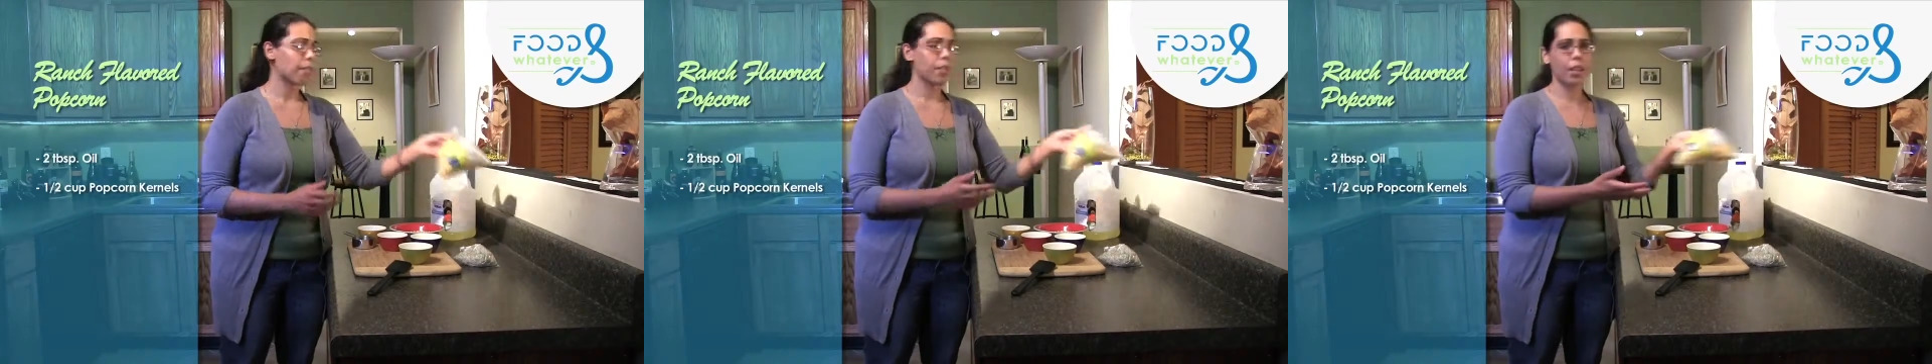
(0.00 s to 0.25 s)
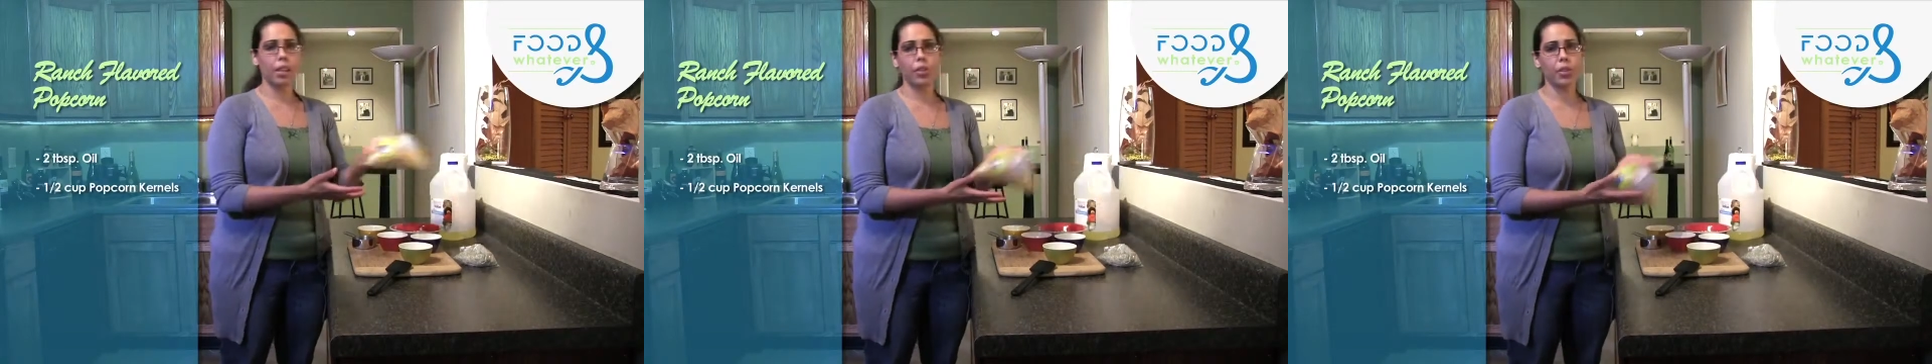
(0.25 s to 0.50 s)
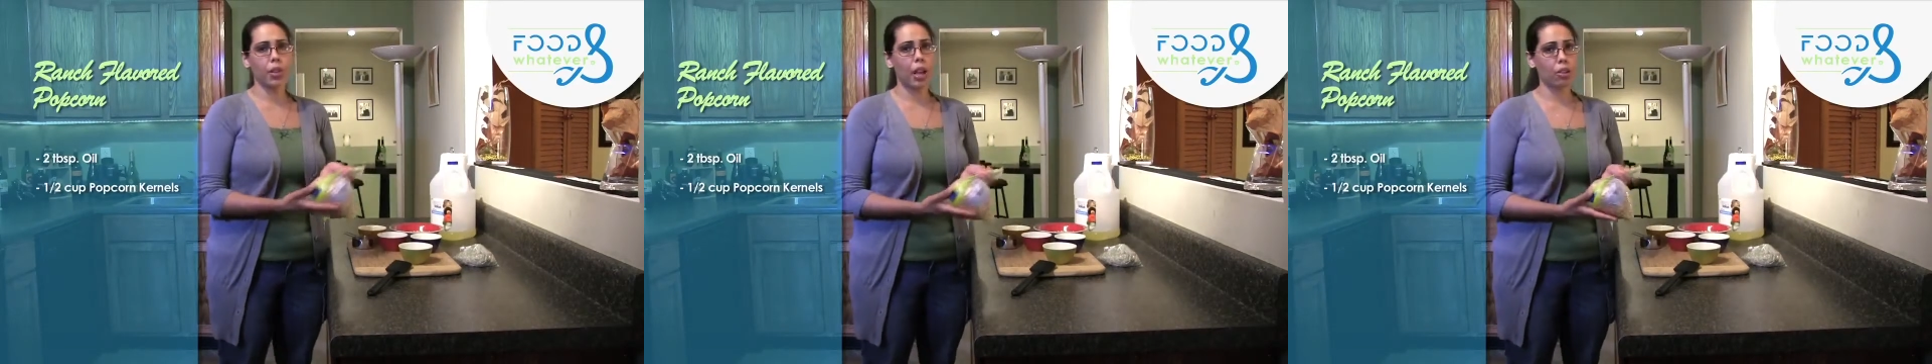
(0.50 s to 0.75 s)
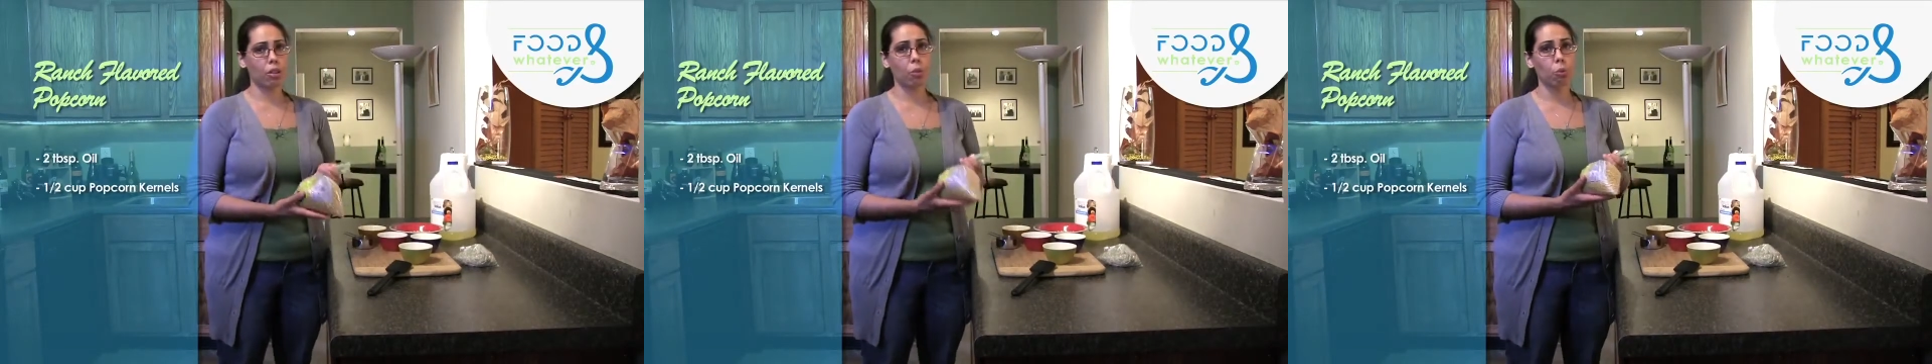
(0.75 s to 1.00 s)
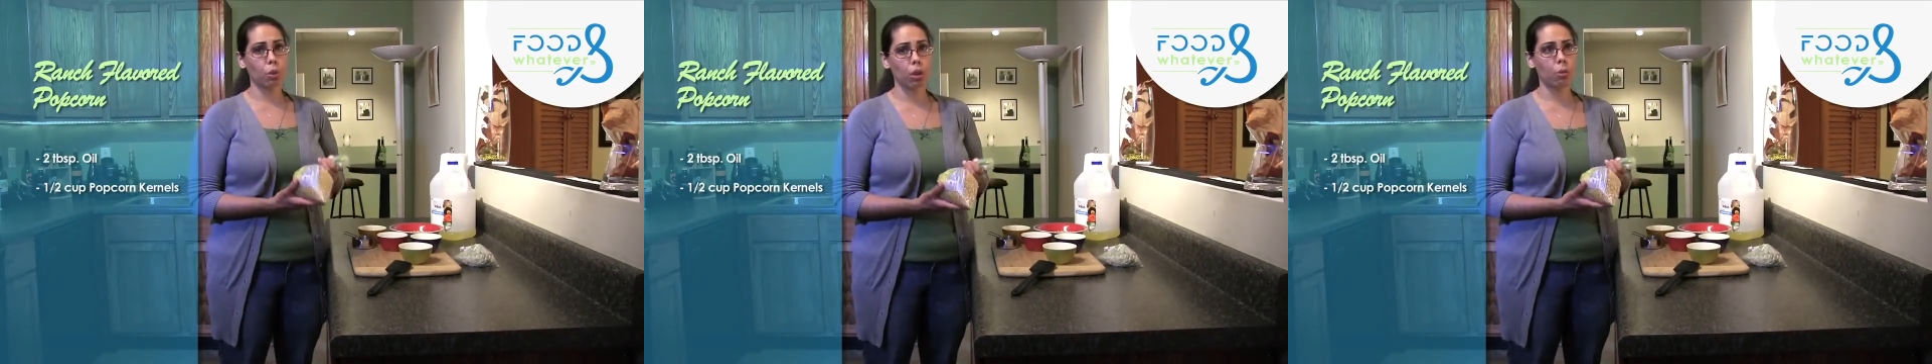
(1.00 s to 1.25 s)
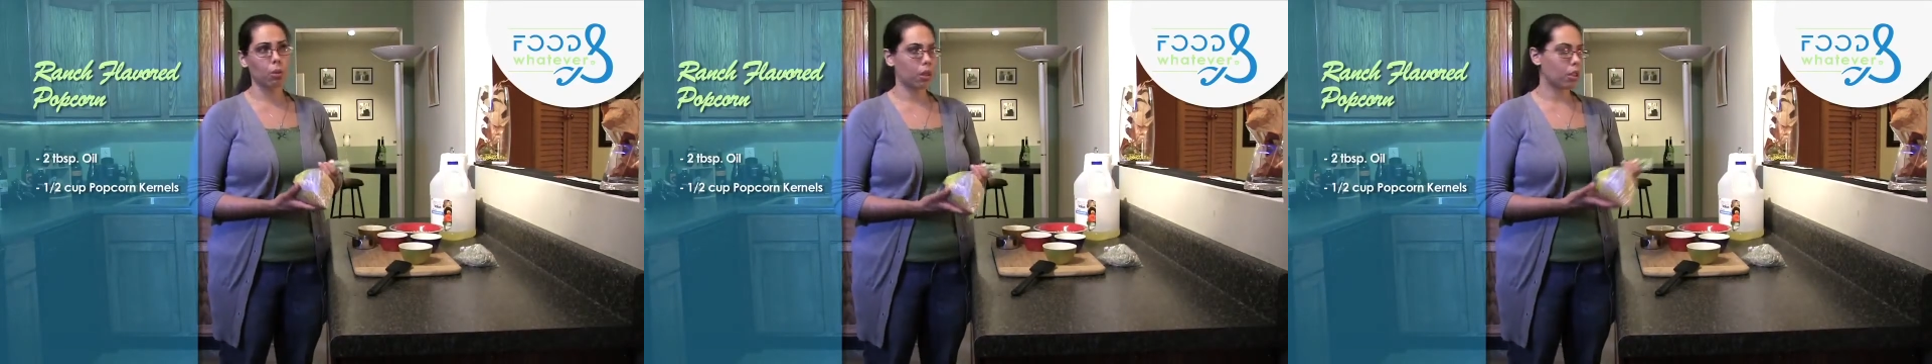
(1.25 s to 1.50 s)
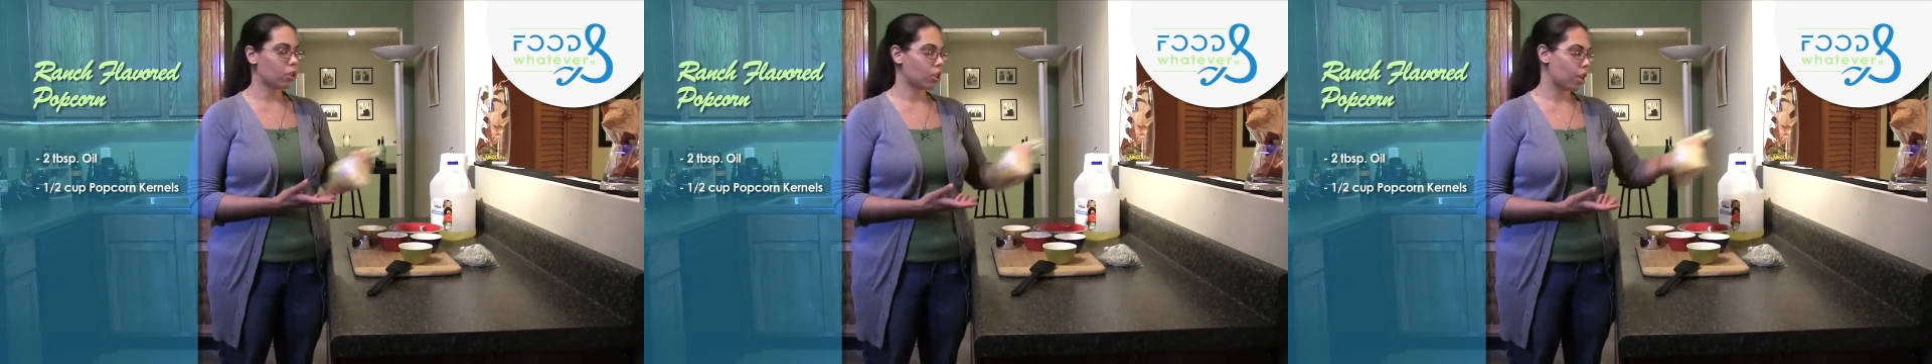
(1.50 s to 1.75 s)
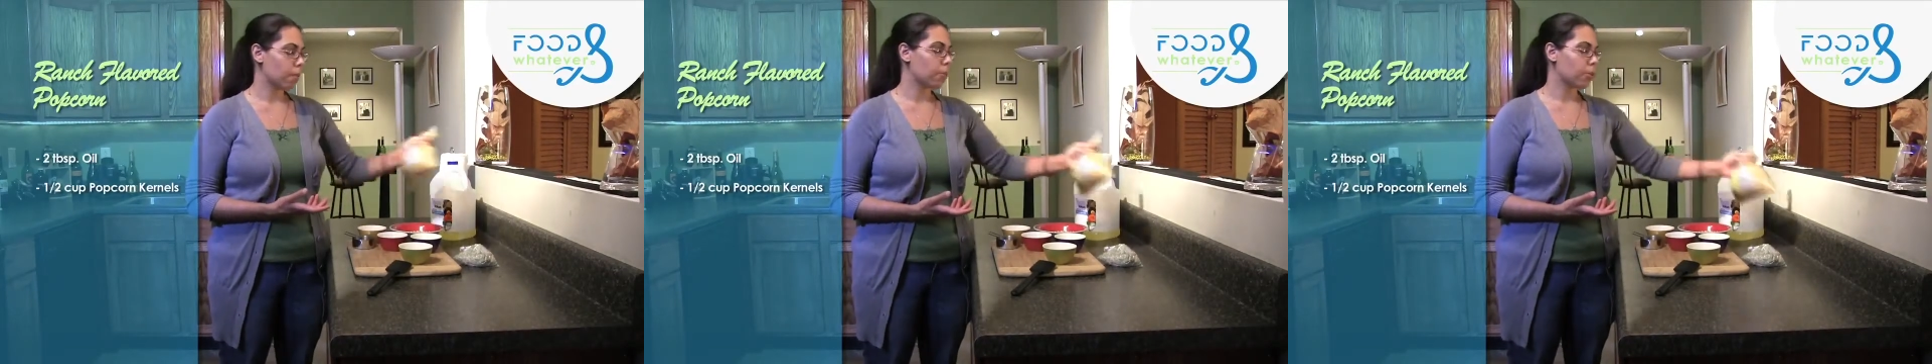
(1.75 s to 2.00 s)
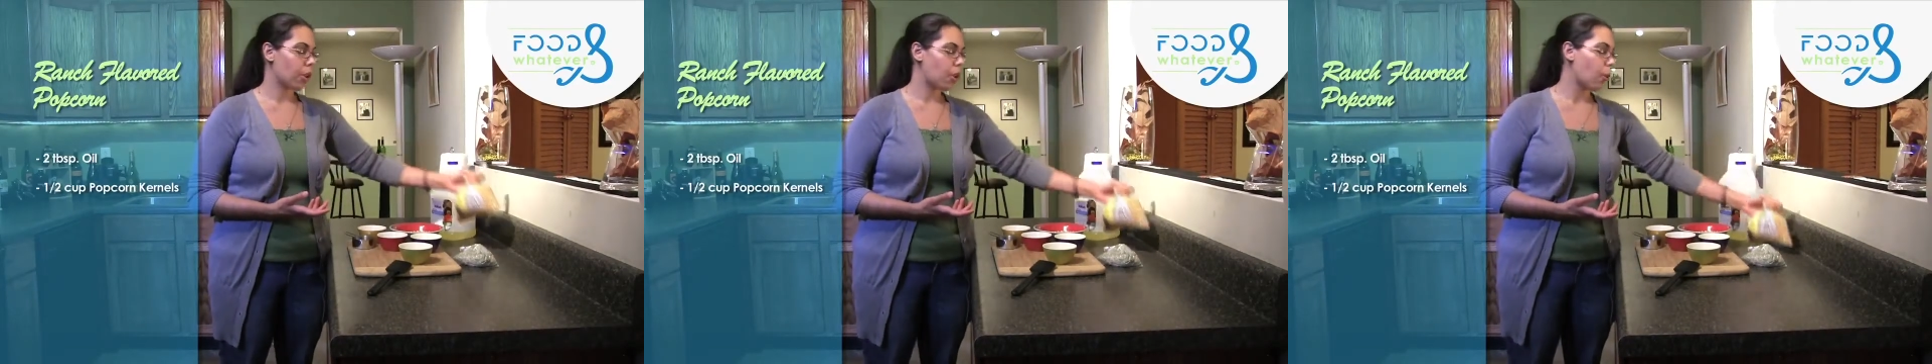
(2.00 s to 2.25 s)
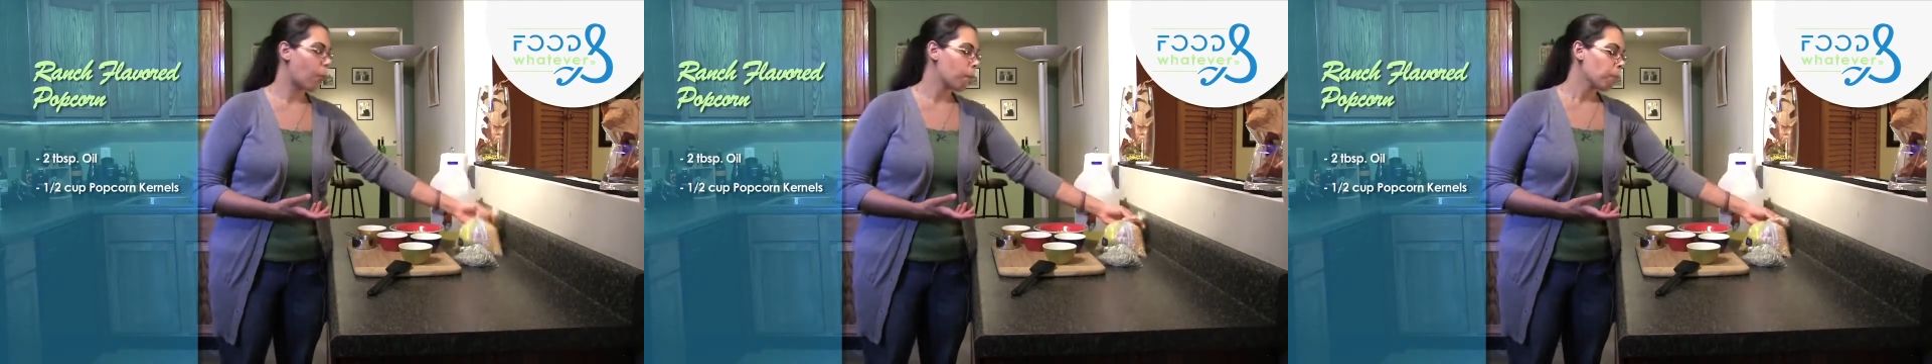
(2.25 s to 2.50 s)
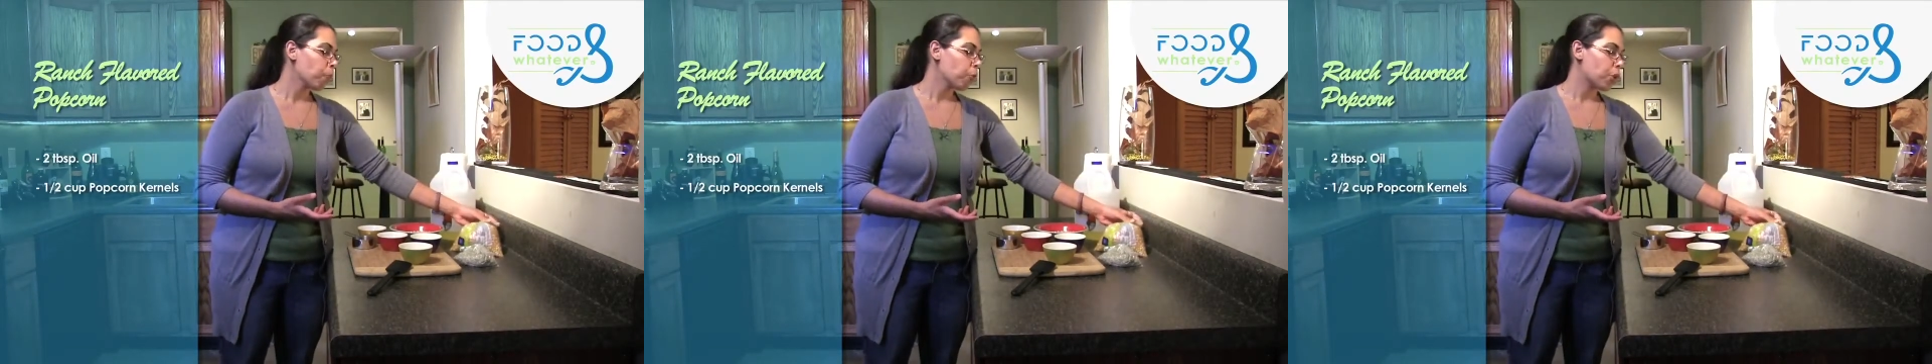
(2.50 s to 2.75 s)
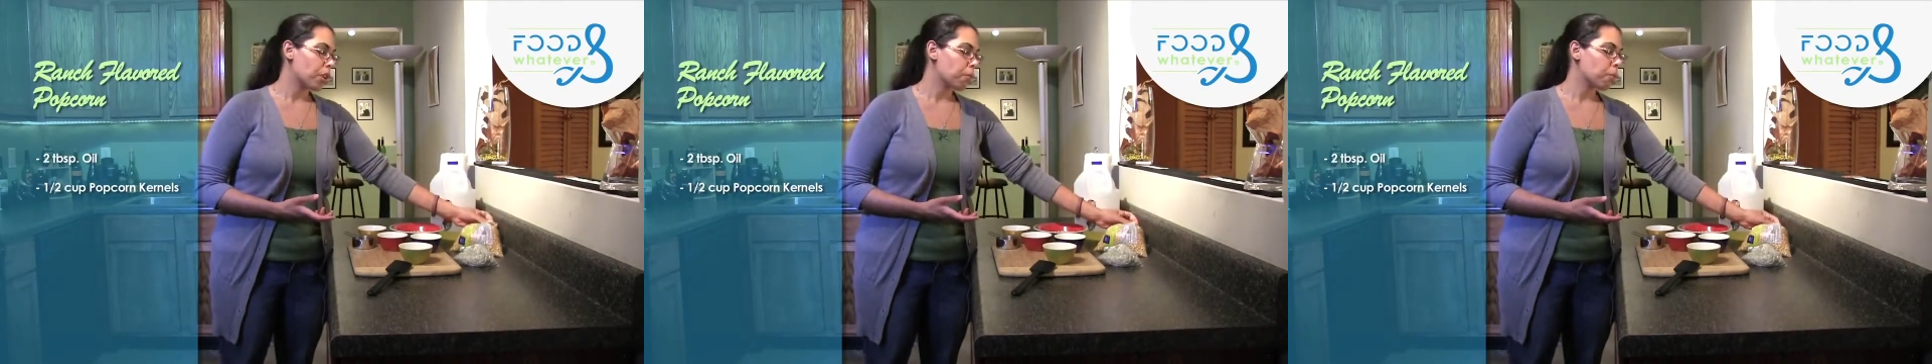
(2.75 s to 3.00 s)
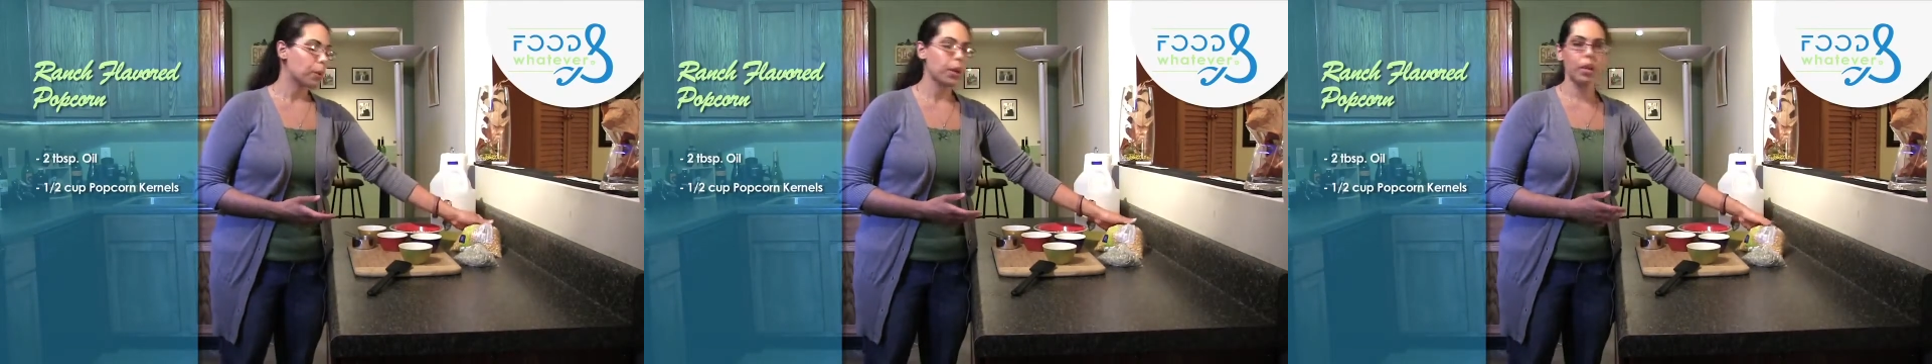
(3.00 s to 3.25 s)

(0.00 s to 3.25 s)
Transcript: of this is actually really cheap, so you can